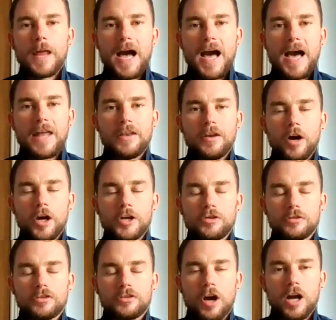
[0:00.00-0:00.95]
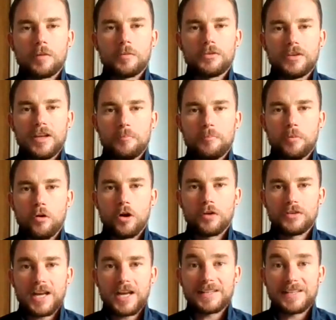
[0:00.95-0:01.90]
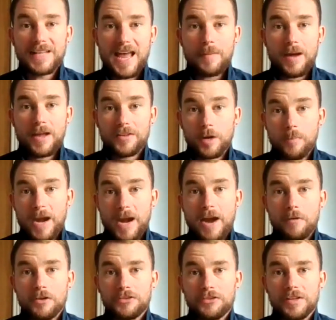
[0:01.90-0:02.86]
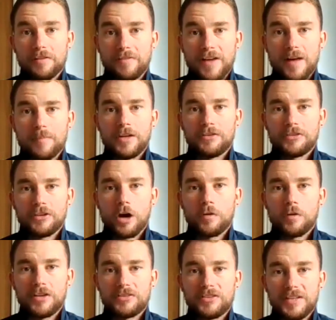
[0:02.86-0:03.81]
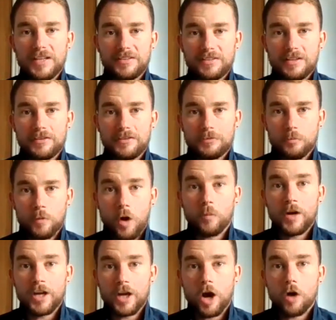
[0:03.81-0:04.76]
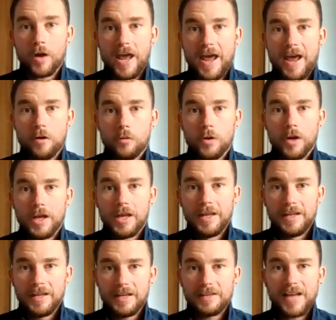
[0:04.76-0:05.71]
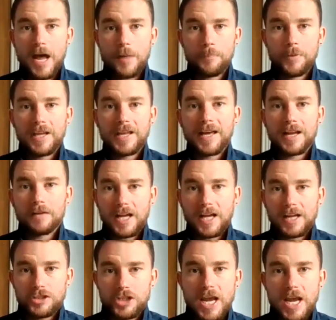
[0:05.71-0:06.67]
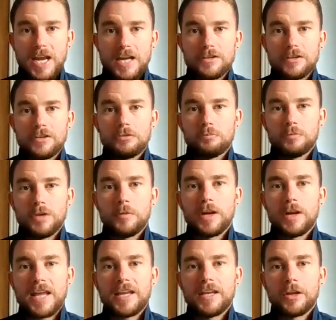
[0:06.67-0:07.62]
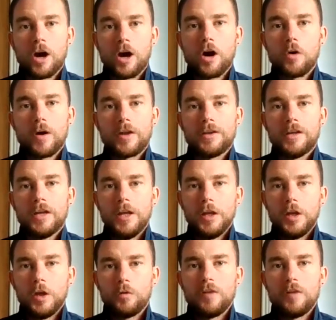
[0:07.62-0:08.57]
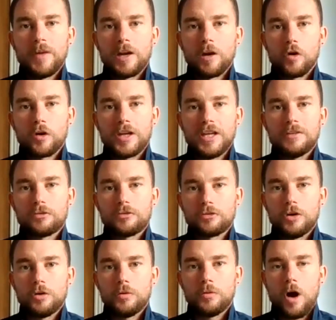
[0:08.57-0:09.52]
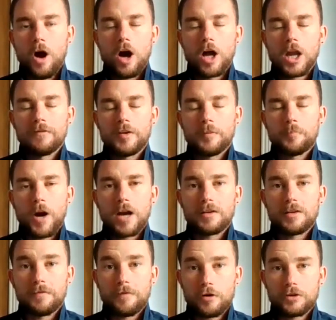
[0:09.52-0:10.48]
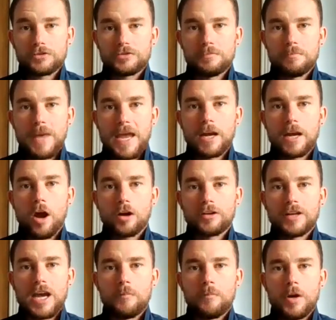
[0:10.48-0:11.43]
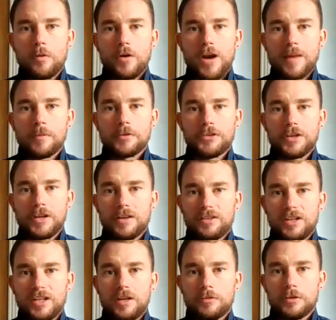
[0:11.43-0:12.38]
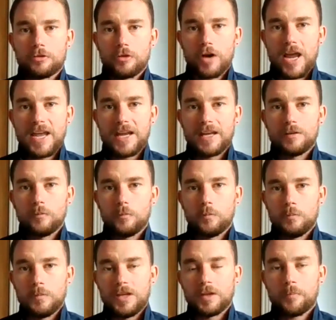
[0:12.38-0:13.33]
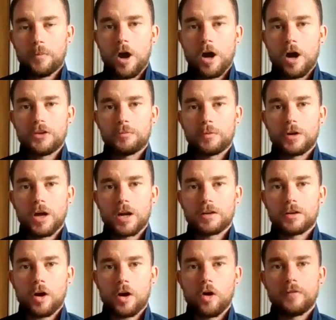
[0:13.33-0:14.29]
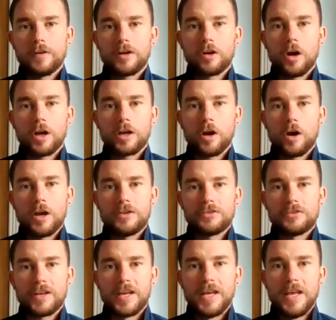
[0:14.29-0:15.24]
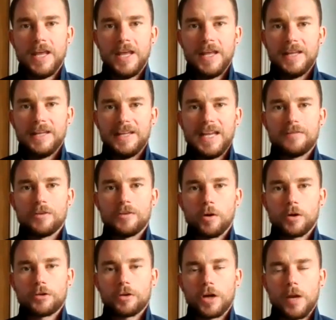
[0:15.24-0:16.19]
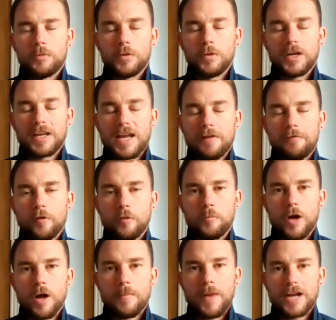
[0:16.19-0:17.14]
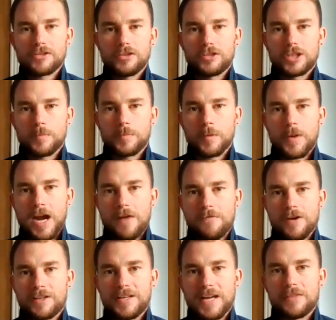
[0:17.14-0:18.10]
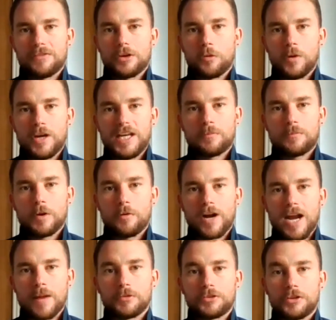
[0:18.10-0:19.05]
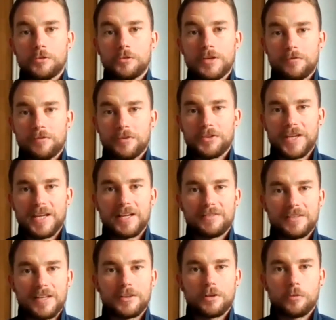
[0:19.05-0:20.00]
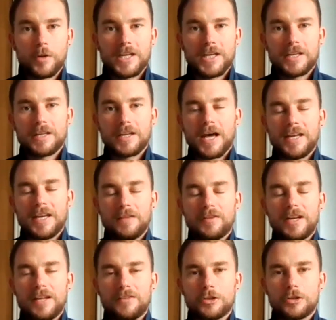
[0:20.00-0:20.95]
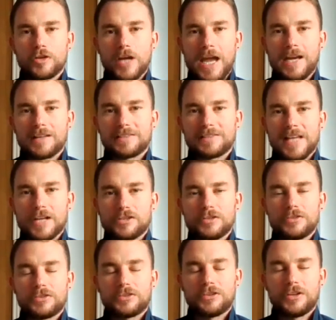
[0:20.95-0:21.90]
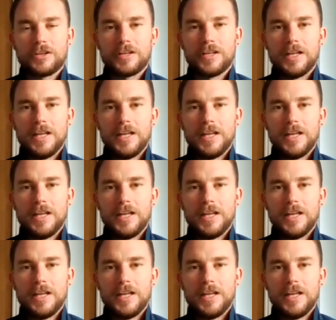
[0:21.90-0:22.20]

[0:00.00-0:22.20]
And I just thought it was important to let them and their parents and their families know, listen, this is what we know now is happening, and if that changes, we will let you know. And we've been lucky through all of it, bar the first main lockdown, we were able to continue to train in the pods with all of the COVID guidelines. And even though at times we didn't have football matches to prepare for at the end of the week, we were able to do different things in the week and even in the training sessions to